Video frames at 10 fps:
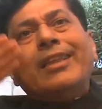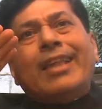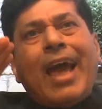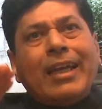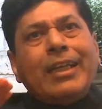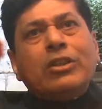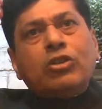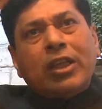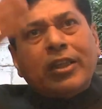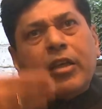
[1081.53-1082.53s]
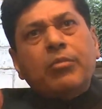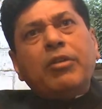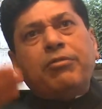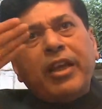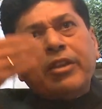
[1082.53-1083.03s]
That is nothing
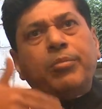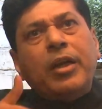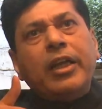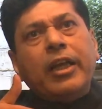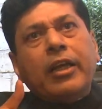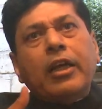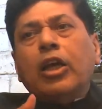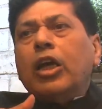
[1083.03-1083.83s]
but faith building.